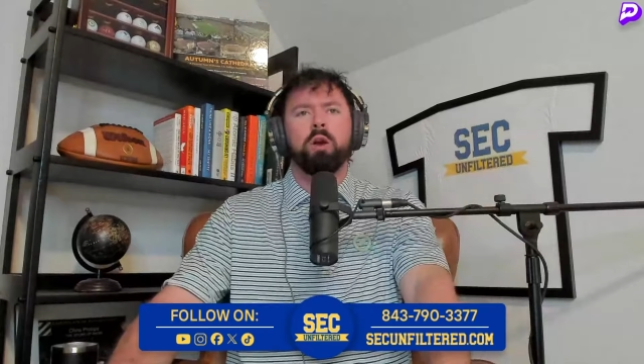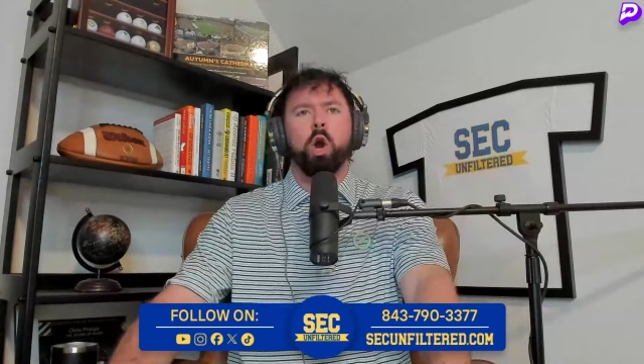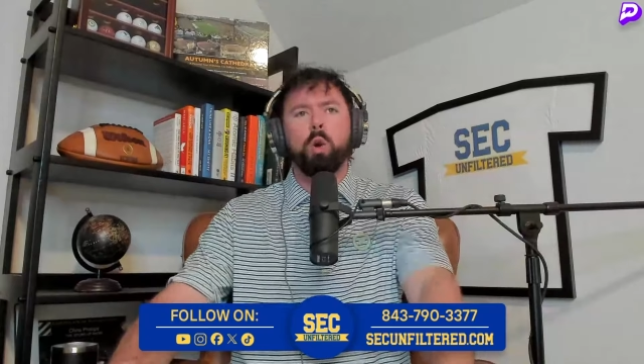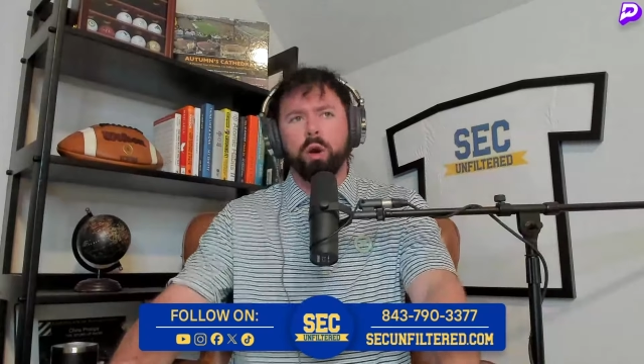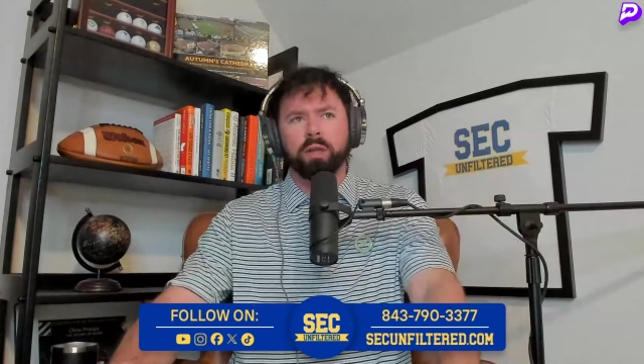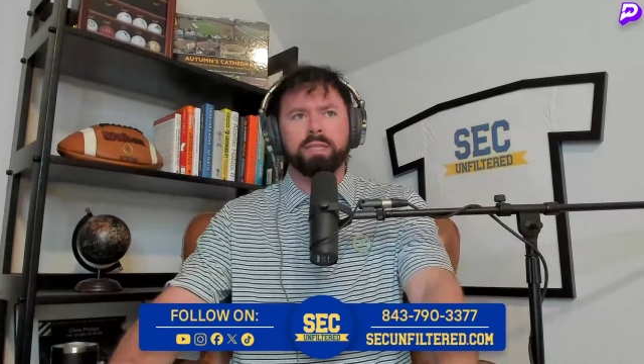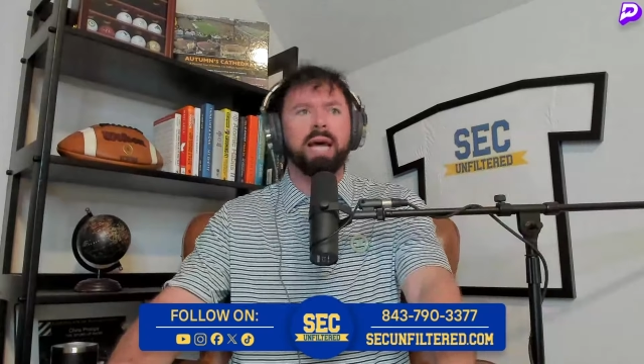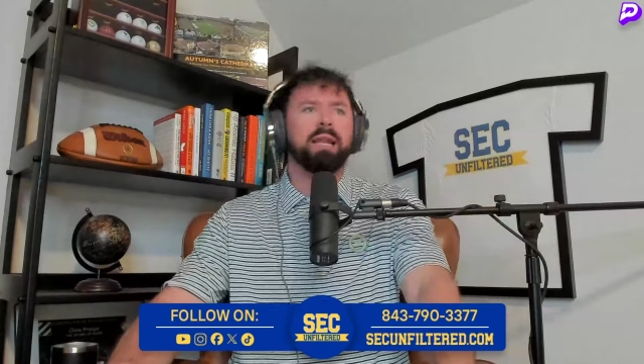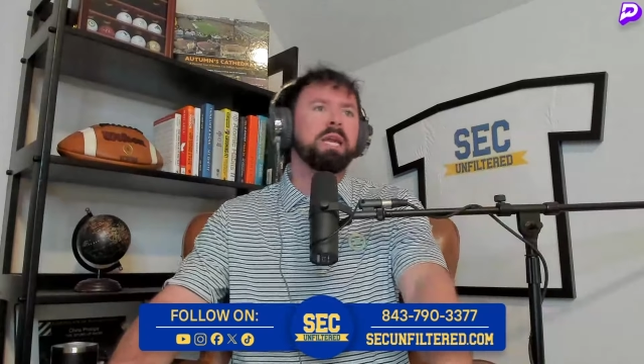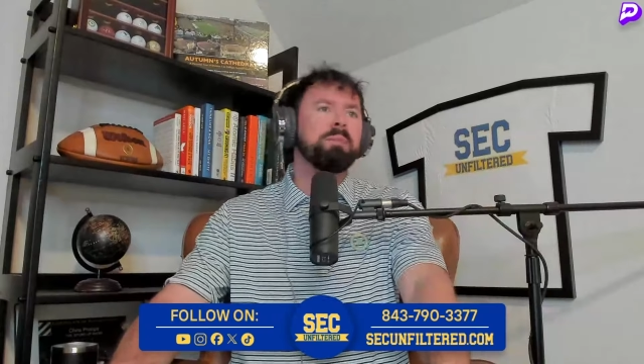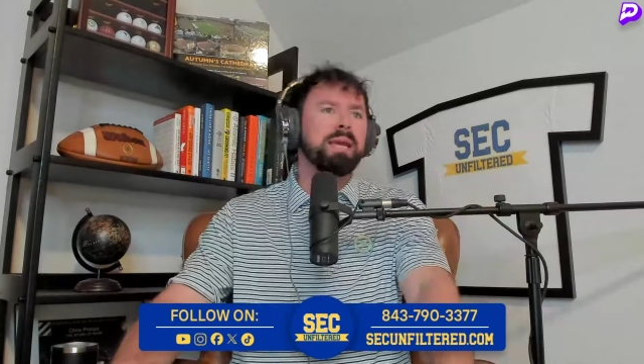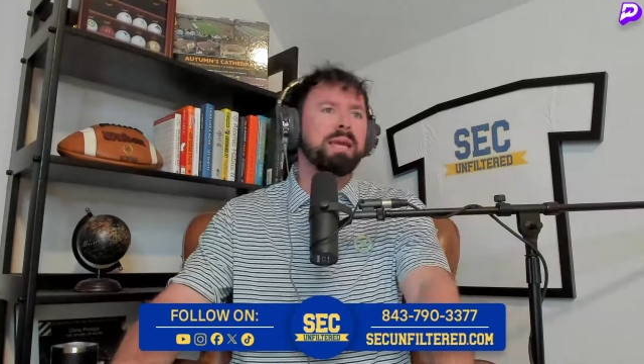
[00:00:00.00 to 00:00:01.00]
who are
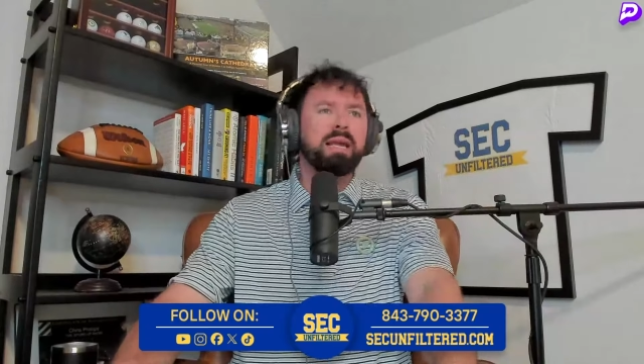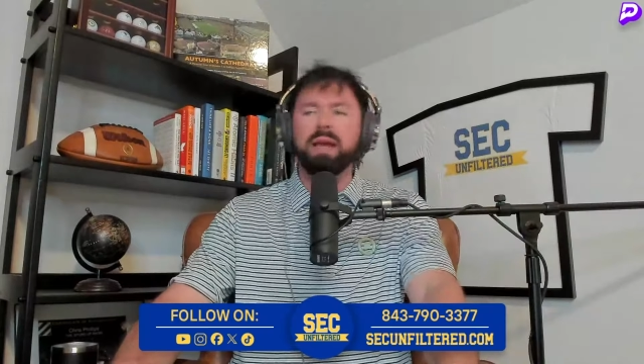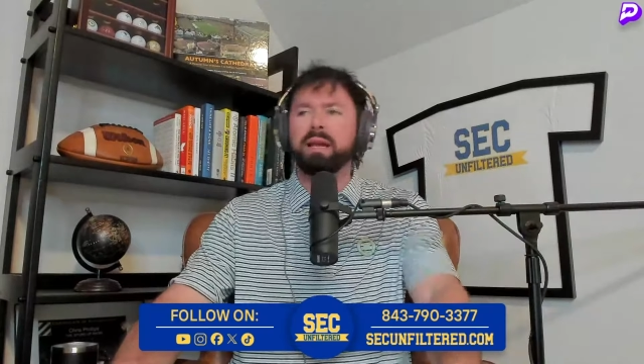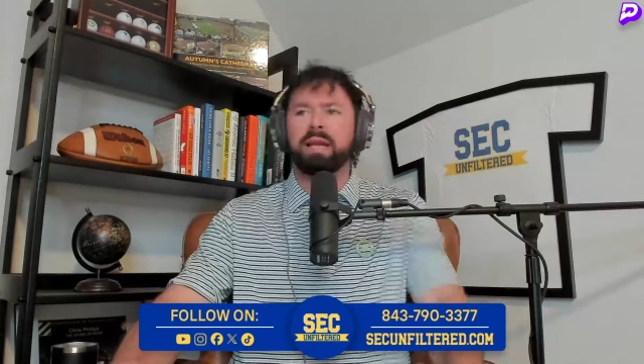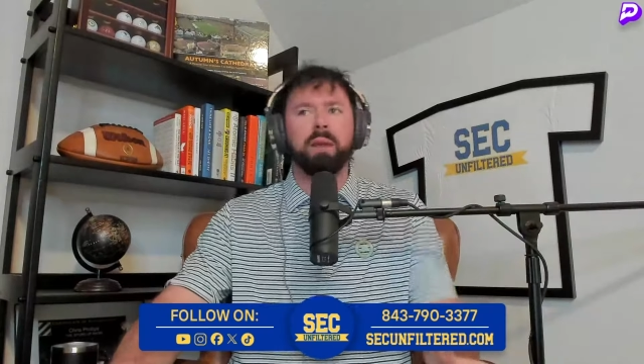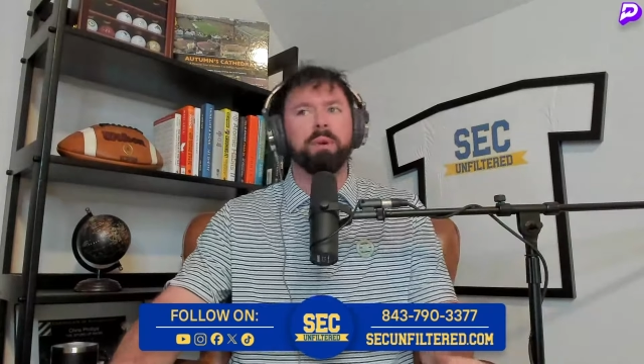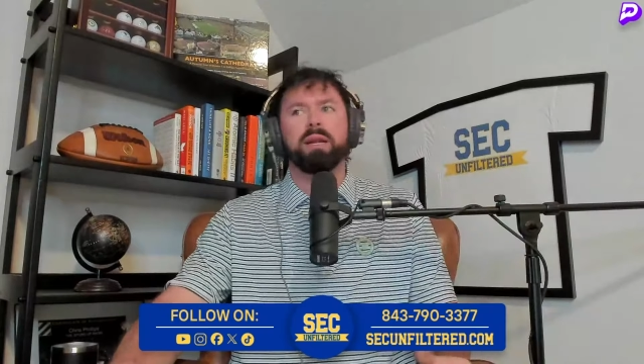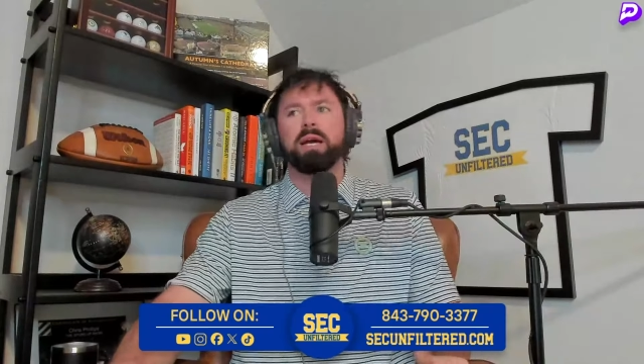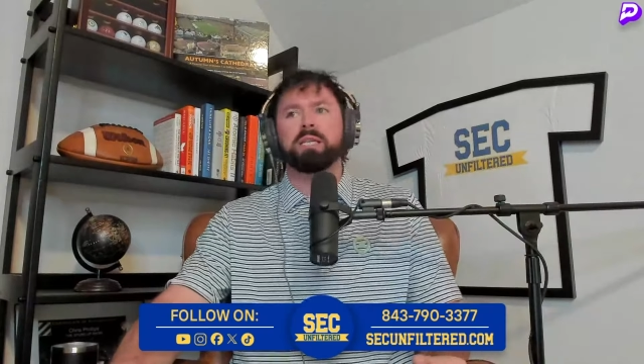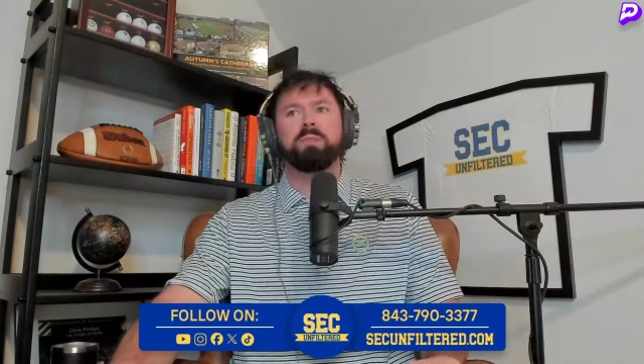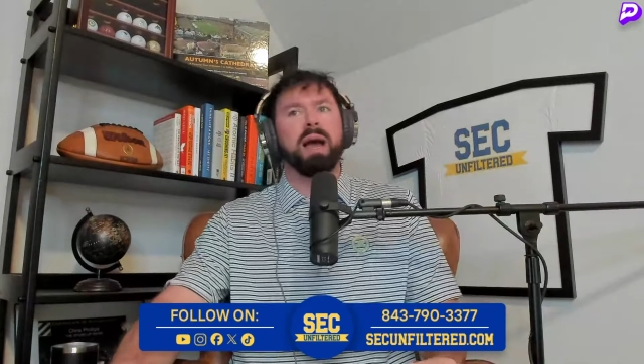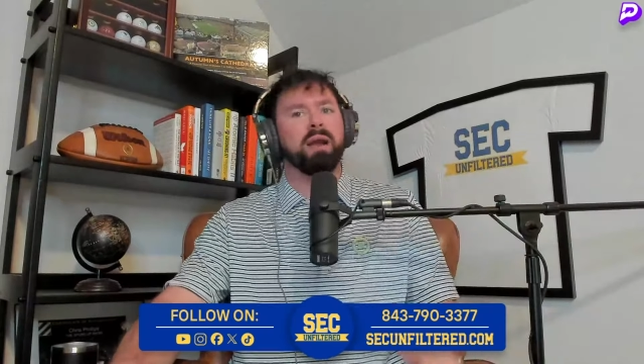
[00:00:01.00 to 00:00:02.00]
telling me that Garrett
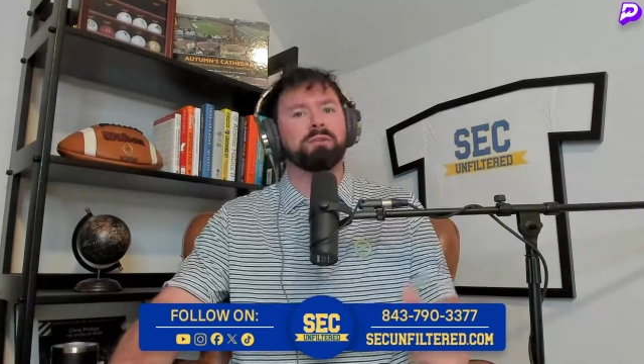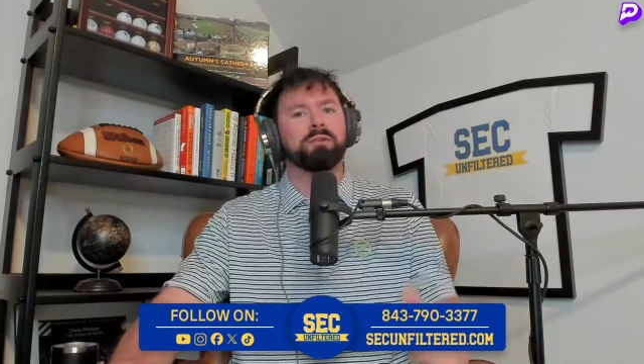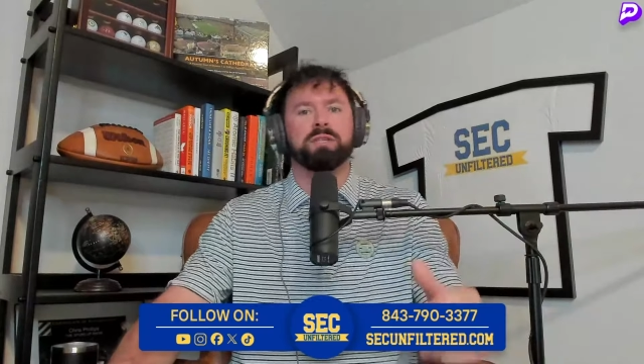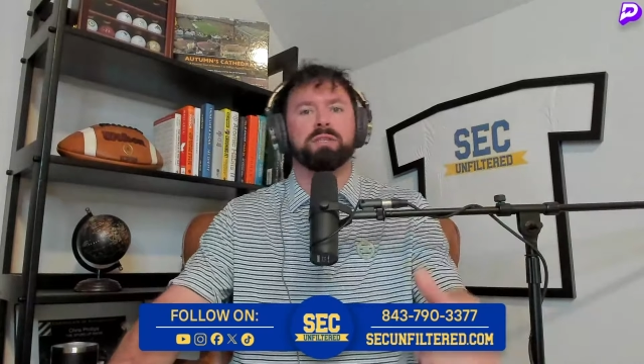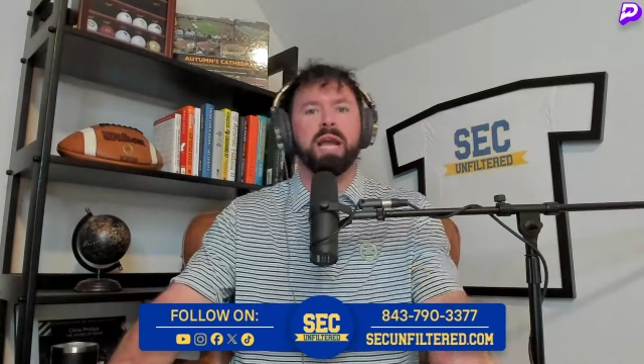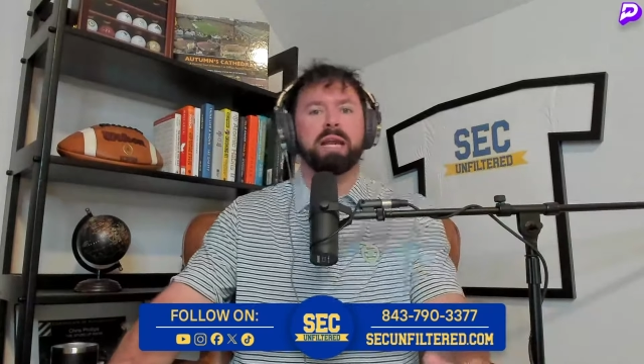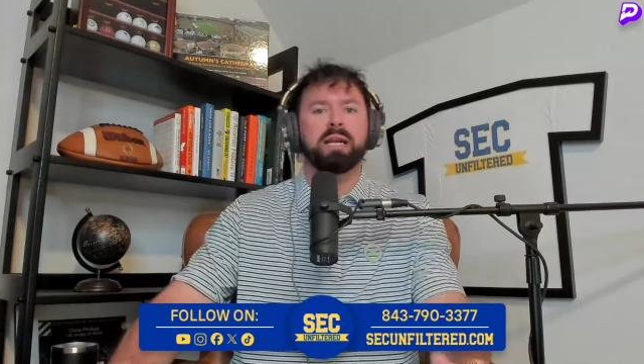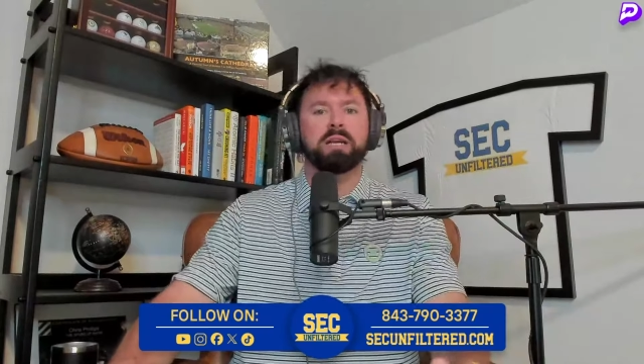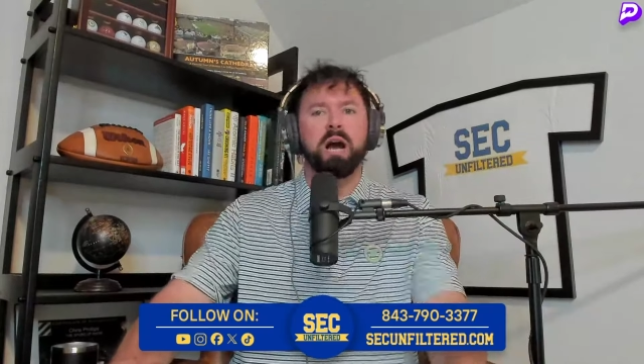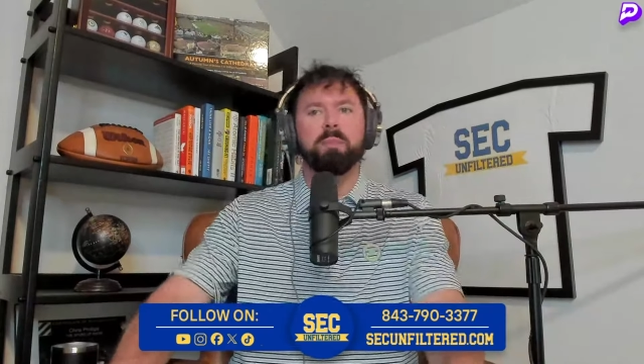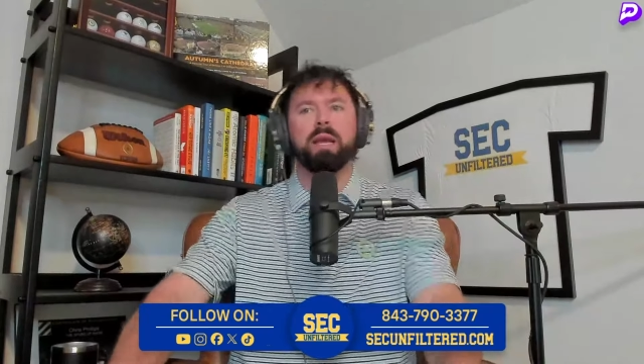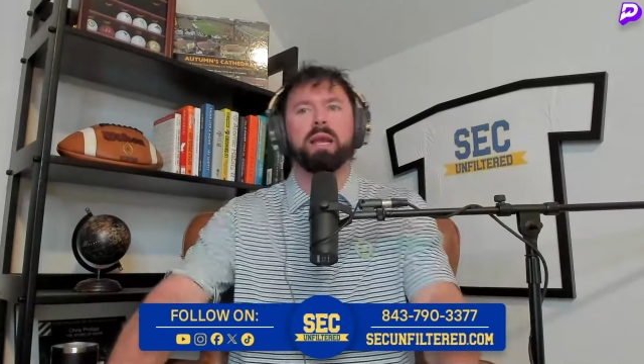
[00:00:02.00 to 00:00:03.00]
Nussmeier is the second
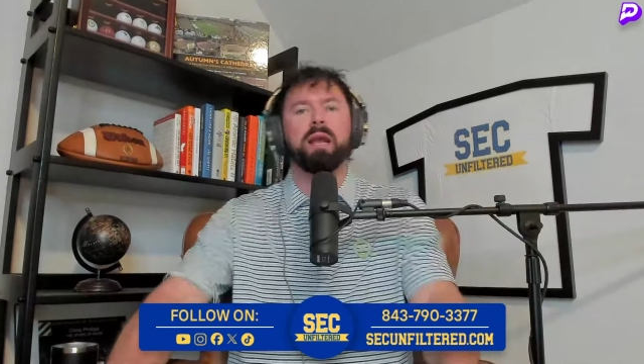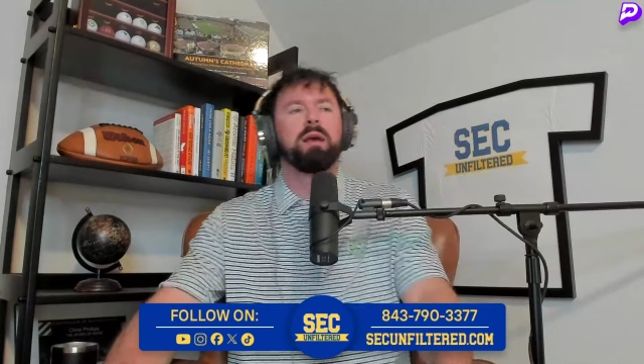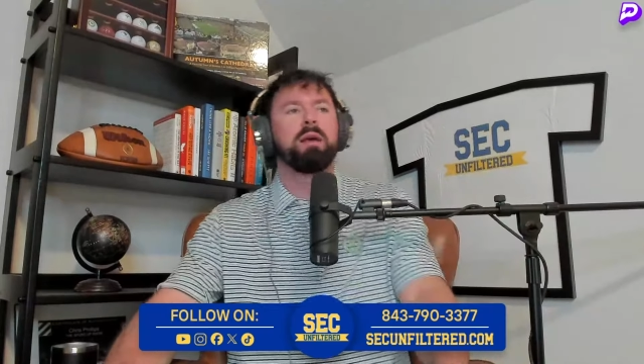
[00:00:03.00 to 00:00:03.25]
coming,